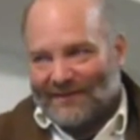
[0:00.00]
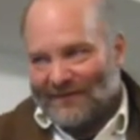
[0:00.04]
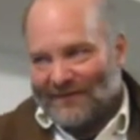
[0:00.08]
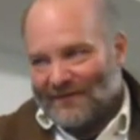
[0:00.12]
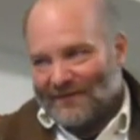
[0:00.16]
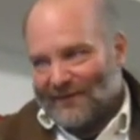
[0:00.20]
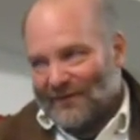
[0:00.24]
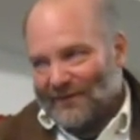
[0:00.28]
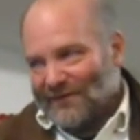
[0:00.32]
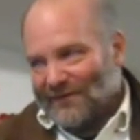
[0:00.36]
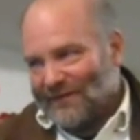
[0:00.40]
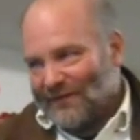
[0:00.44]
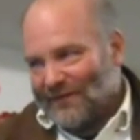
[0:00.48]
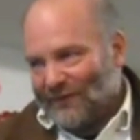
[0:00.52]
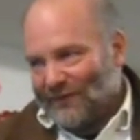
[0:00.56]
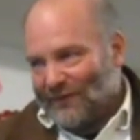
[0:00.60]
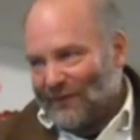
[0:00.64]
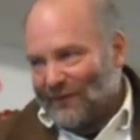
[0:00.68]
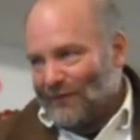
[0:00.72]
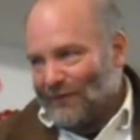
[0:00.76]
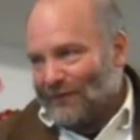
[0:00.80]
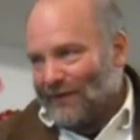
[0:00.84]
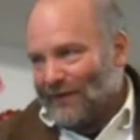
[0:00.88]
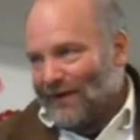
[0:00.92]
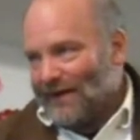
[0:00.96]
There was a
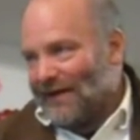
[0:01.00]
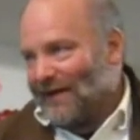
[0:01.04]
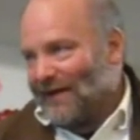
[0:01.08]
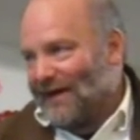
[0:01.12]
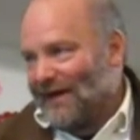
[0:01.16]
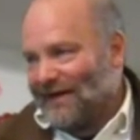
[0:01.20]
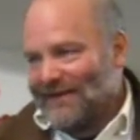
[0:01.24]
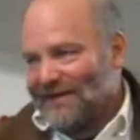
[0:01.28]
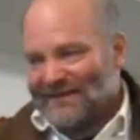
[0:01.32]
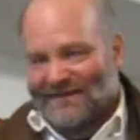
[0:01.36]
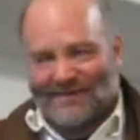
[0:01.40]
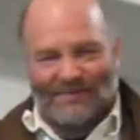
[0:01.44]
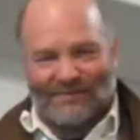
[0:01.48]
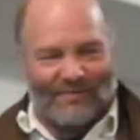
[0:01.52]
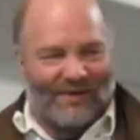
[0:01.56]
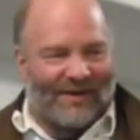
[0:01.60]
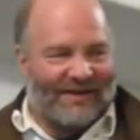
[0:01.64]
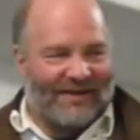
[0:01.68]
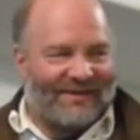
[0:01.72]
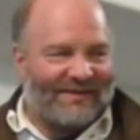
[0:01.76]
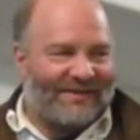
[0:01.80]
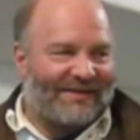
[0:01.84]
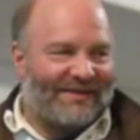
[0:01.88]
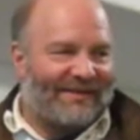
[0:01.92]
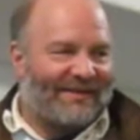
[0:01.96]
few redheads,
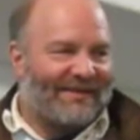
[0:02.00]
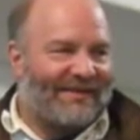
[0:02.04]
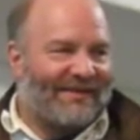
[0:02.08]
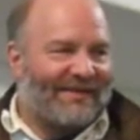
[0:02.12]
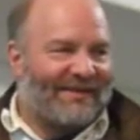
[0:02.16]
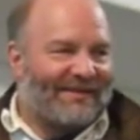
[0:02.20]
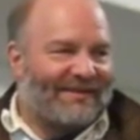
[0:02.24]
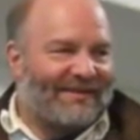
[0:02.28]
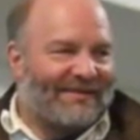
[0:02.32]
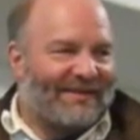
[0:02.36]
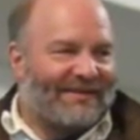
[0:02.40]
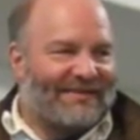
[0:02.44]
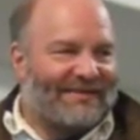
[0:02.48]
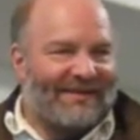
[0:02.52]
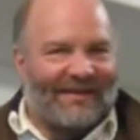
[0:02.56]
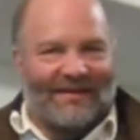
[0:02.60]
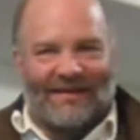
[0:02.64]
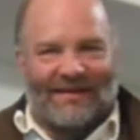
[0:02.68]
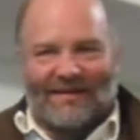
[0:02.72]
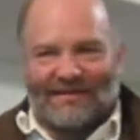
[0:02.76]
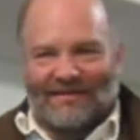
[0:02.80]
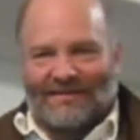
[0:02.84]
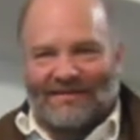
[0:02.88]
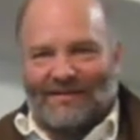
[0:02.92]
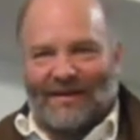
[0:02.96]
but the thing
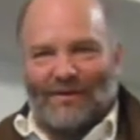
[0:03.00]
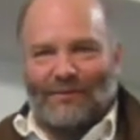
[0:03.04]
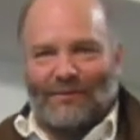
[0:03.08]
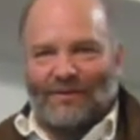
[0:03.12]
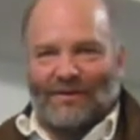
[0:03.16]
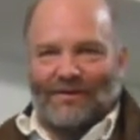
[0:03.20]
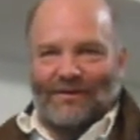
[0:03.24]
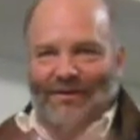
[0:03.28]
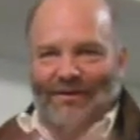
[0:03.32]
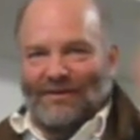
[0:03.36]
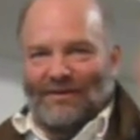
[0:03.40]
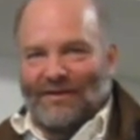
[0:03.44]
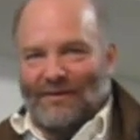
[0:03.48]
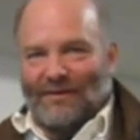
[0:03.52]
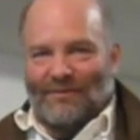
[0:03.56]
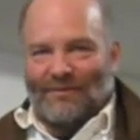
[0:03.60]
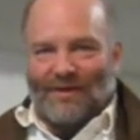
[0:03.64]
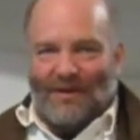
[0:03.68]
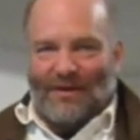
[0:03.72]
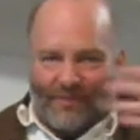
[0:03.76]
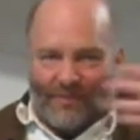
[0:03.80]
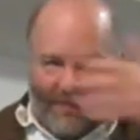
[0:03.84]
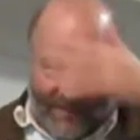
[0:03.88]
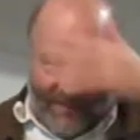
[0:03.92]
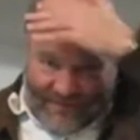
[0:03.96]
is, they would look at
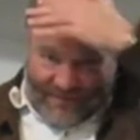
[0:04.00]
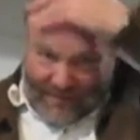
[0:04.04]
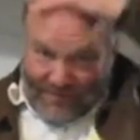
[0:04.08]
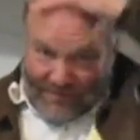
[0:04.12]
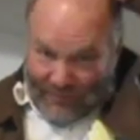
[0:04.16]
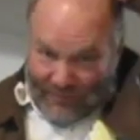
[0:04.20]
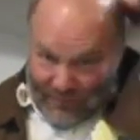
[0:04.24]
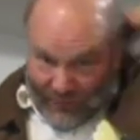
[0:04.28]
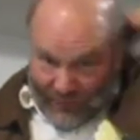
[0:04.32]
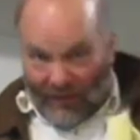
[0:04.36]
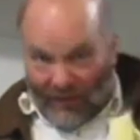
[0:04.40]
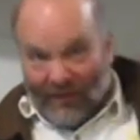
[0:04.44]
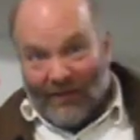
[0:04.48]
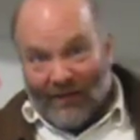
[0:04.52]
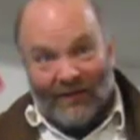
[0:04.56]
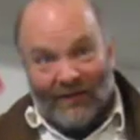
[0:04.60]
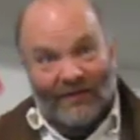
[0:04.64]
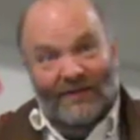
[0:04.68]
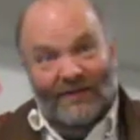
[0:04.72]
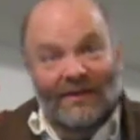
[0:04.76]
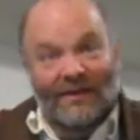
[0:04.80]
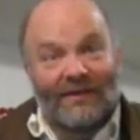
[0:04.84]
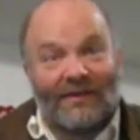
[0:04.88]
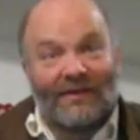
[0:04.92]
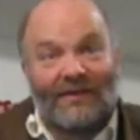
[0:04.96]
me because I'm bald,